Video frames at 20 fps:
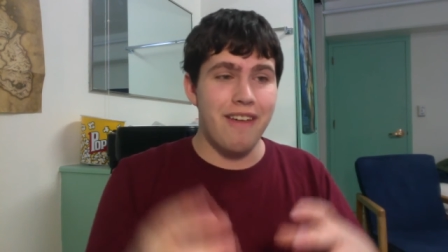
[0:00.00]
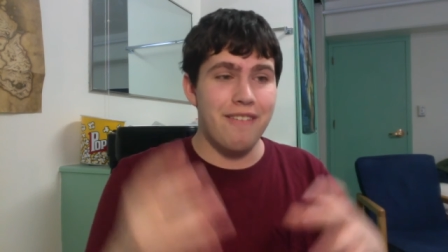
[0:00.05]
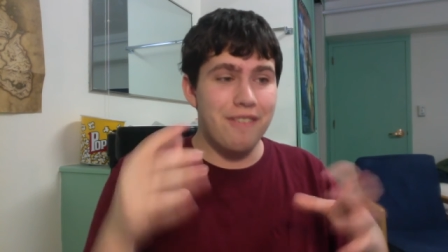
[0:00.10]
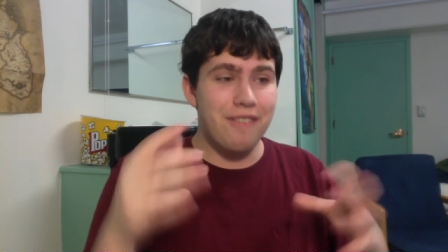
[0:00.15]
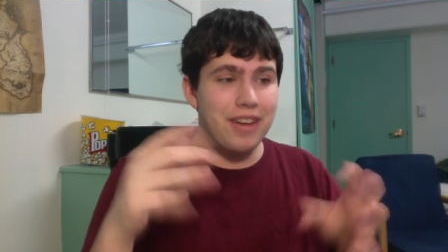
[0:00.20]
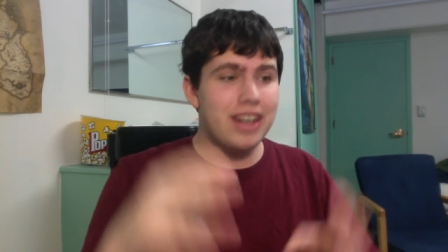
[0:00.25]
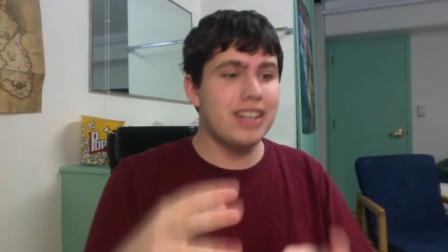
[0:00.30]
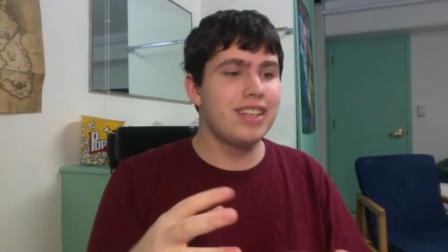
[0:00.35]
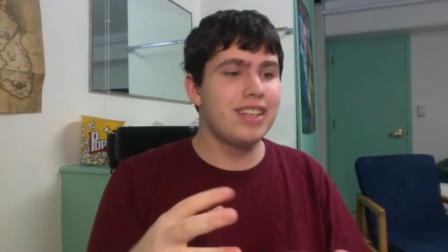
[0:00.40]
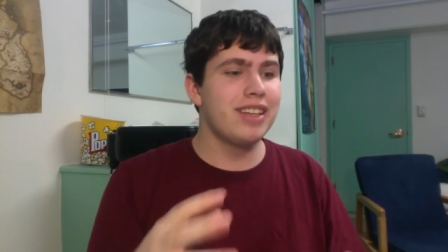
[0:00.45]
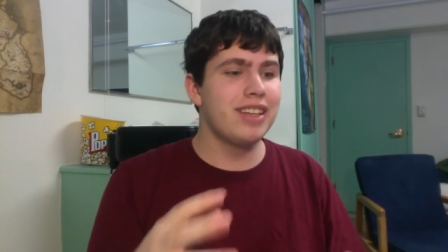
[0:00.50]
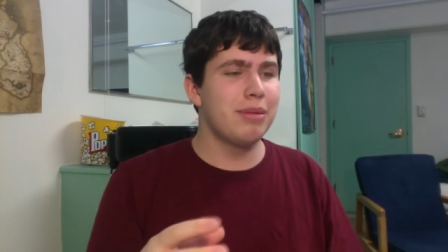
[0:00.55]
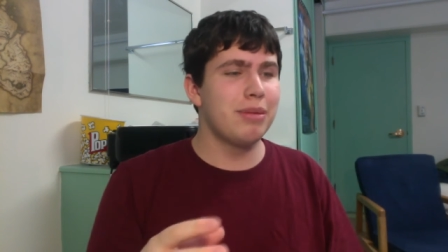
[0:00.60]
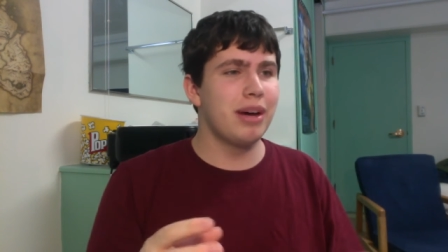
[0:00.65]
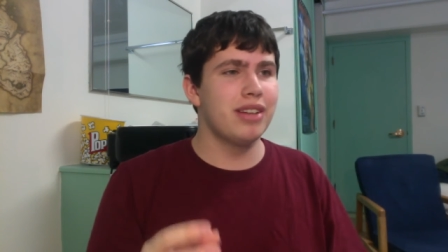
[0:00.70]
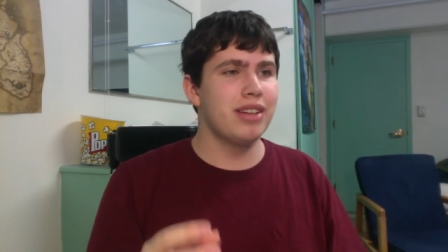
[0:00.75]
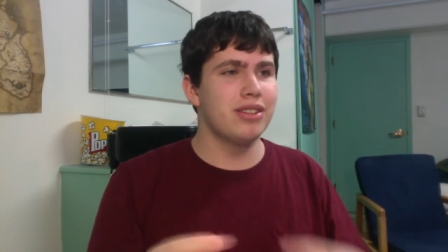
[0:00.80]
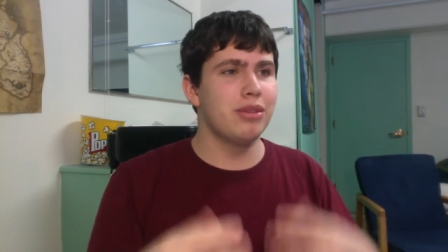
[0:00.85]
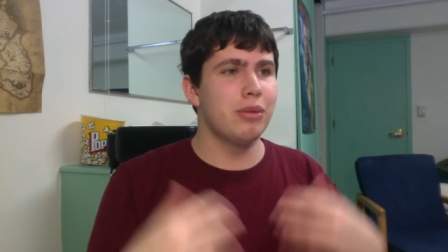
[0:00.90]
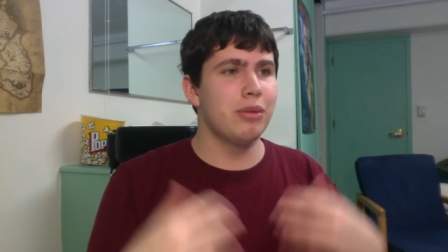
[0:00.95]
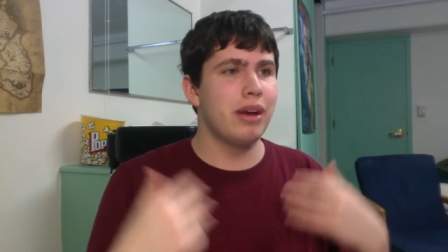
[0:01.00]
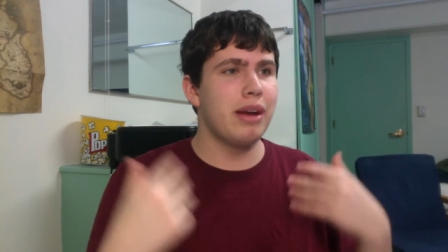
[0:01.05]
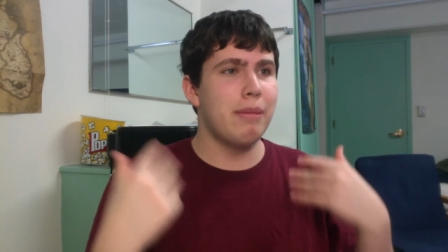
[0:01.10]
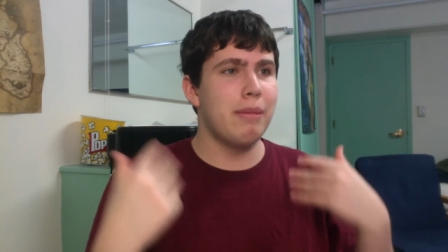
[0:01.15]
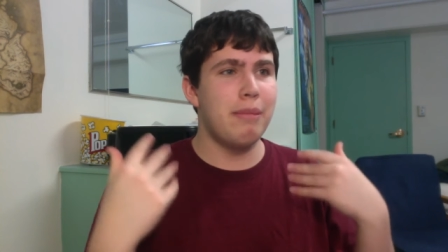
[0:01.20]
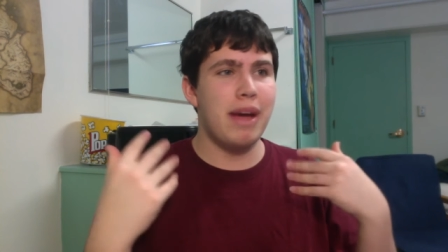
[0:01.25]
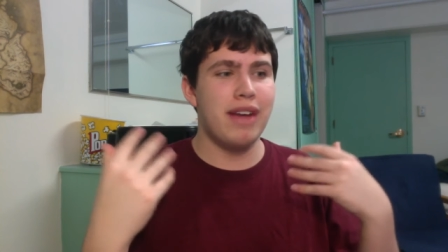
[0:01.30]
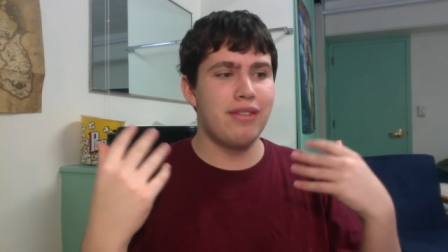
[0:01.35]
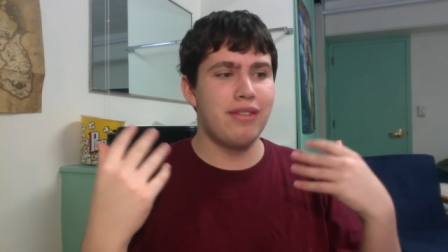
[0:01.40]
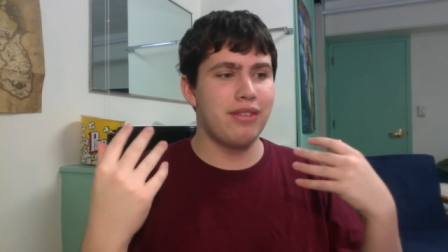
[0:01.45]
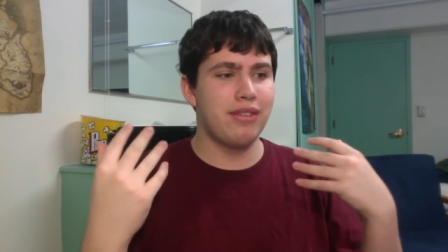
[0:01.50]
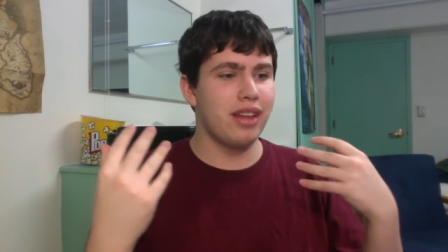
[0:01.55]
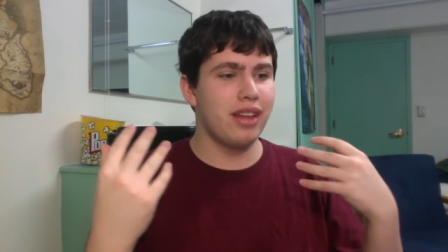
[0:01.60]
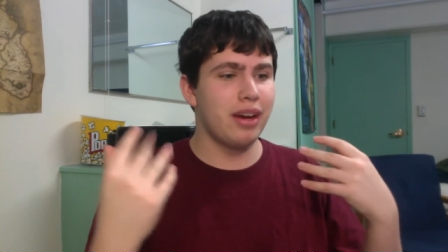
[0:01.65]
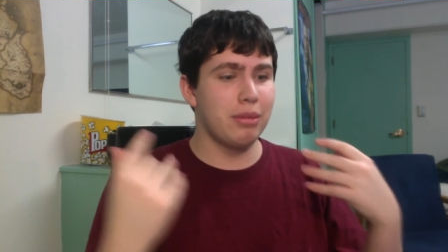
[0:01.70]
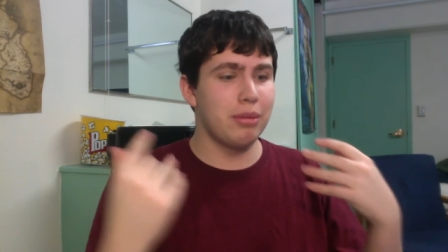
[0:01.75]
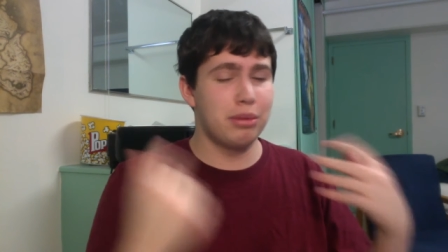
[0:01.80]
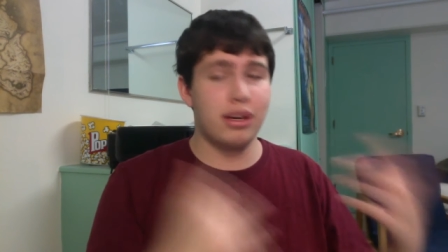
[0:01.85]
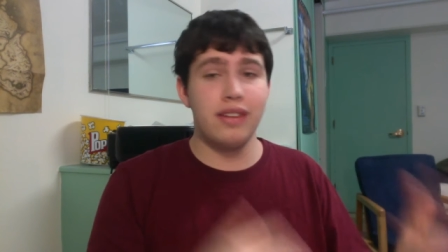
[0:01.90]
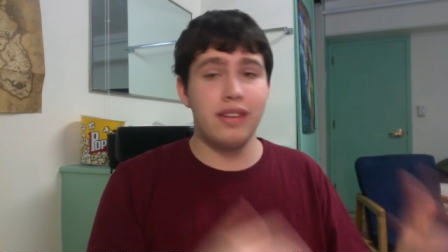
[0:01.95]
fit into the puzzle, what it meant for
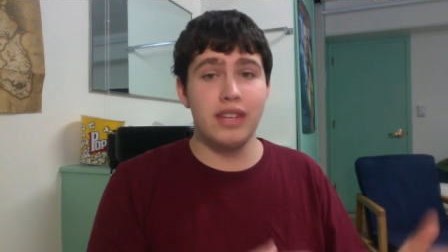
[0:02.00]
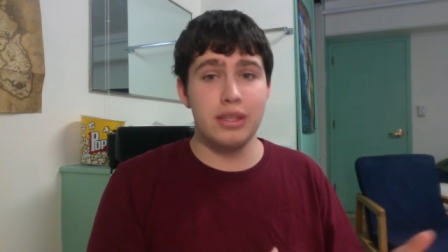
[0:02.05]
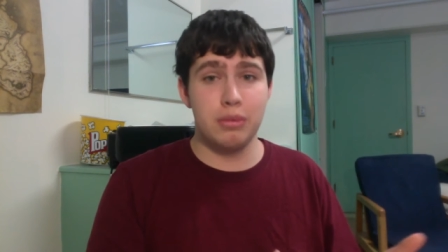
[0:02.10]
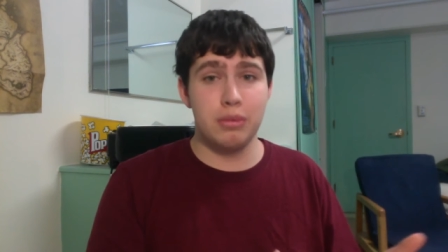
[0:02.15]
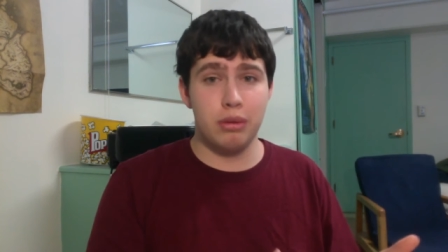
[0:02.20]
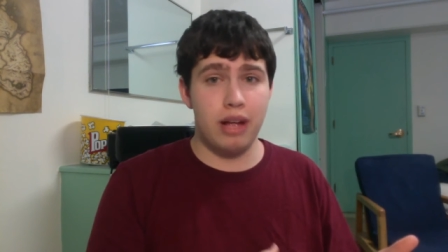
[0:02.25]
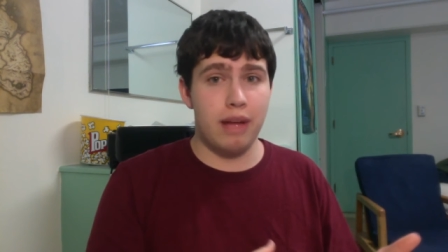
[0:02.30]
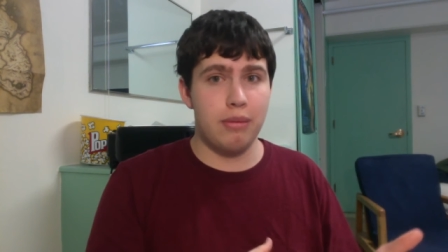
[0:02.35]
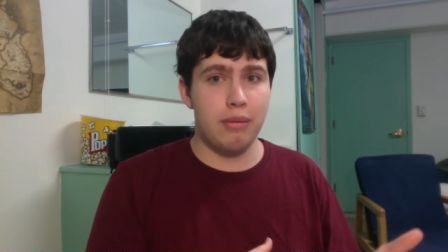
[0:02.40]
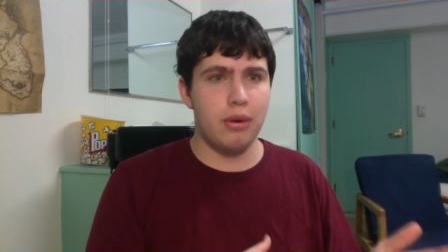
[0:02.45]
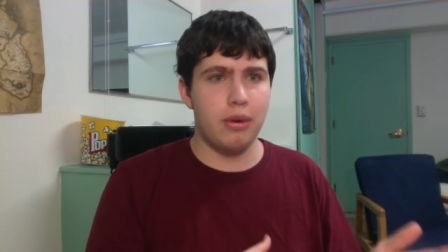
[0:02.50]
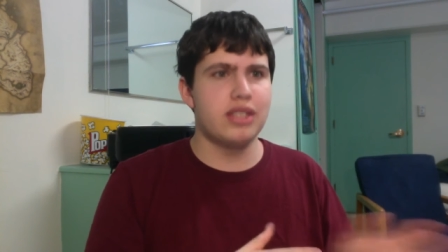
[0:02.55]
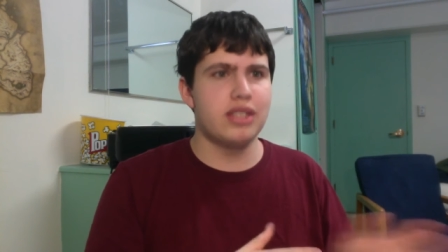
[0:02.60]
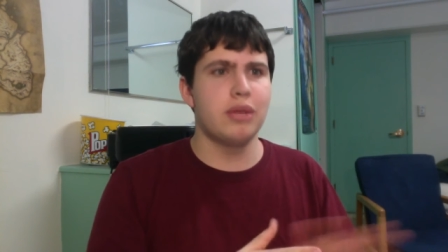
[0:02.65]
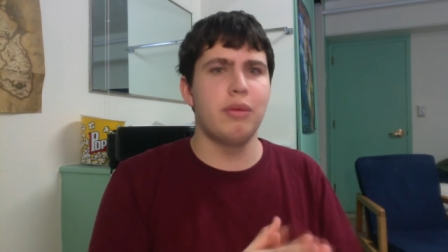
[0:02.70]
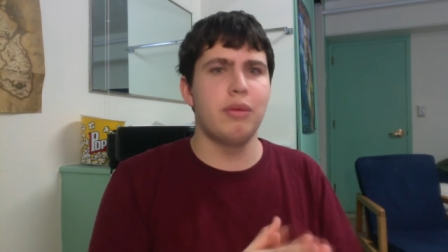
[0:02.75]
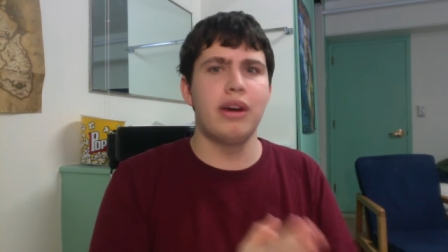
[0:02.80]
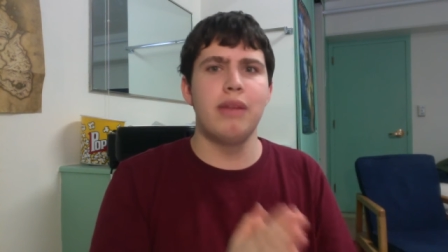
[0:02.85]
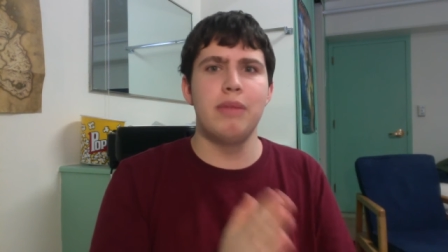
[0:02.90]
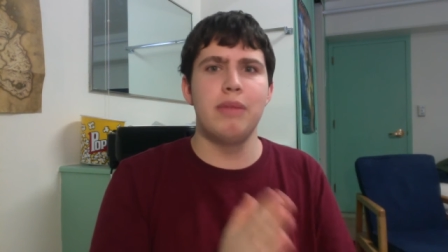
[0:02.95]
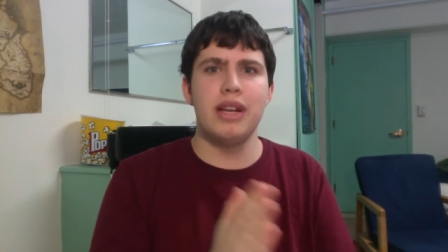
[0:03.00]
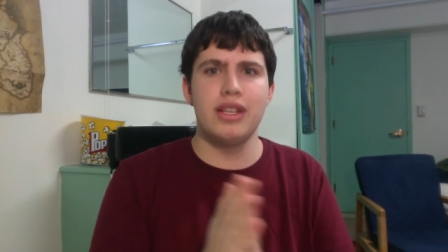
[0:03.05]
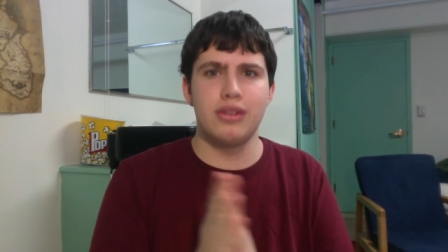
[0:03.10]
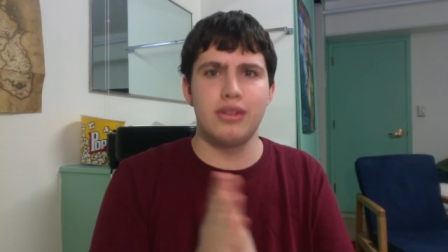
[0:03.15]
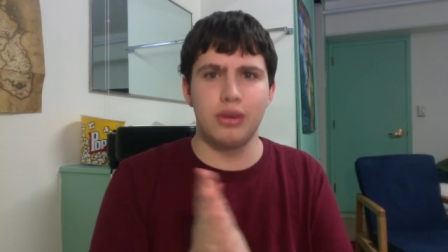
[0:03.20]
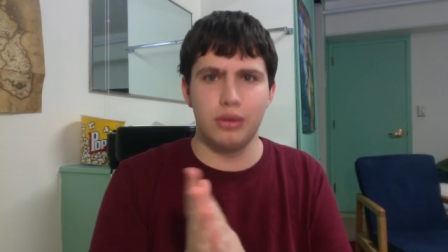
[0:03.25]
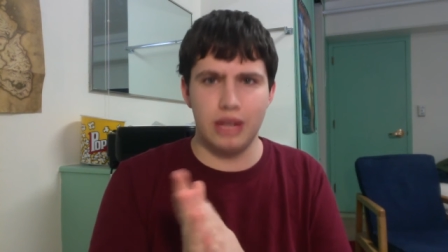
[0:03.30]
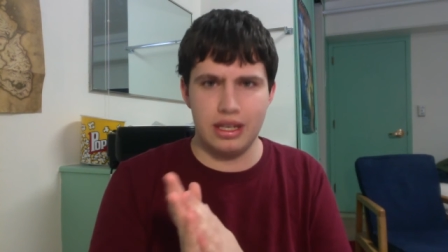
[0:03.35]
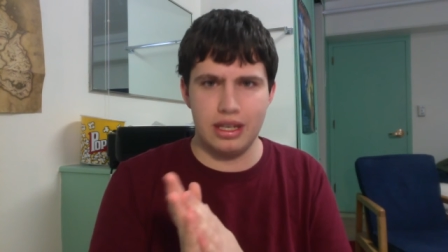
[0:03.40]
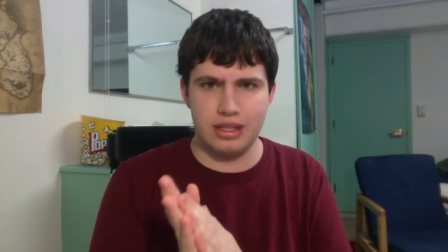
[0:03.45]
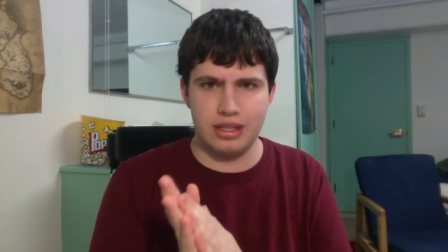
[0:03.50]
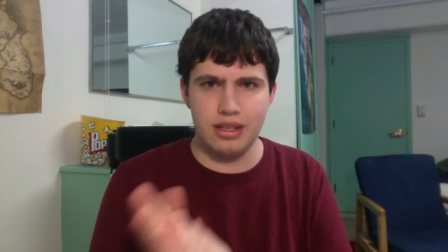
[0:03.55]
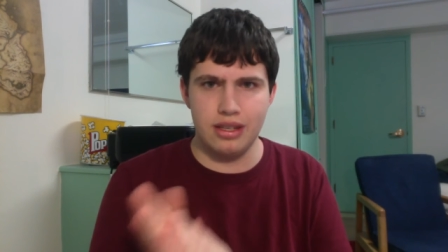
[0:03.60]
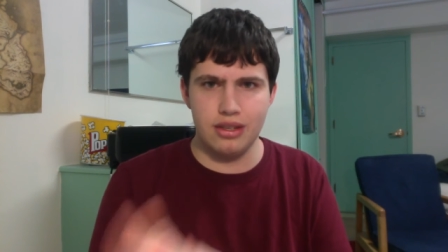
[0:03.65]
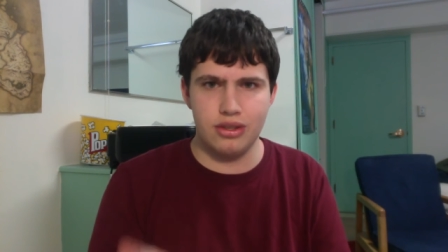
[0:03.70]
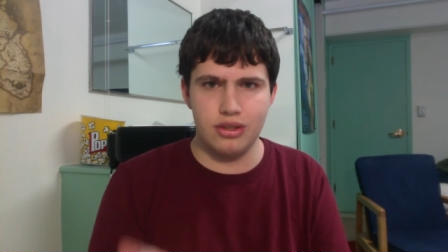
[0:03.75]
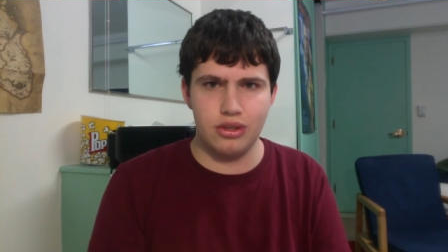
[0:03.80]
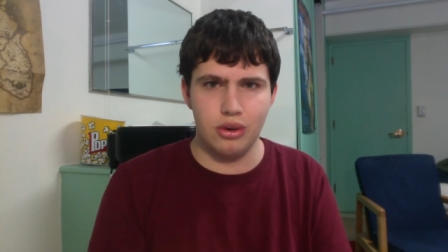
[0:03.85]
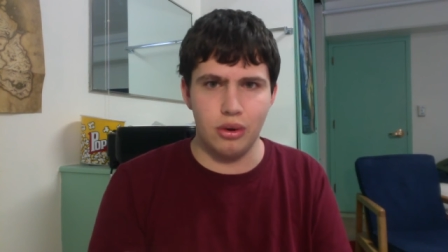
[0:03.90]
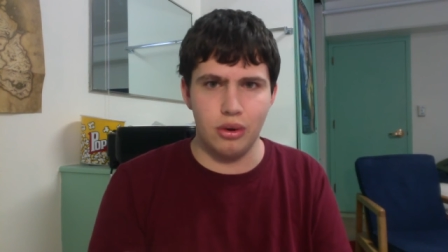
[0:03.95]
the previous plot points, and what it means for the rest of the
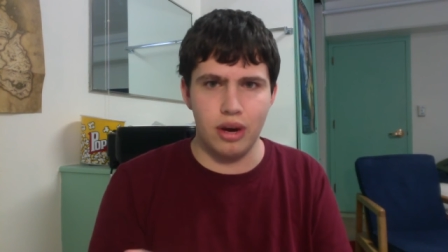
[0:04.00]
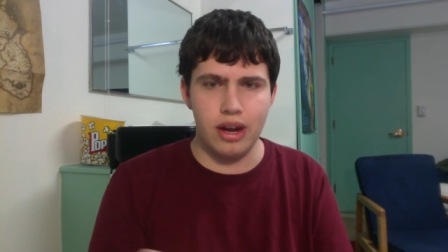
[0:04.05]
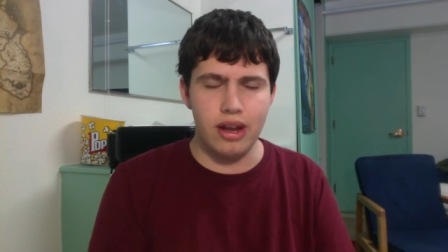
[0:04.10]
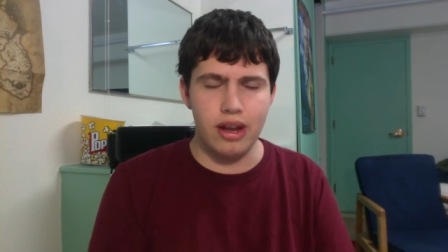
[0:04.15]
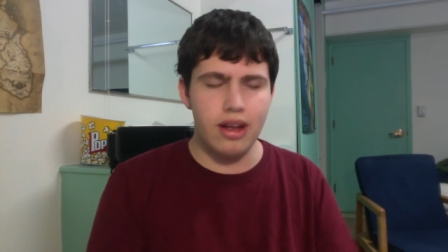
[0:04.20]
story.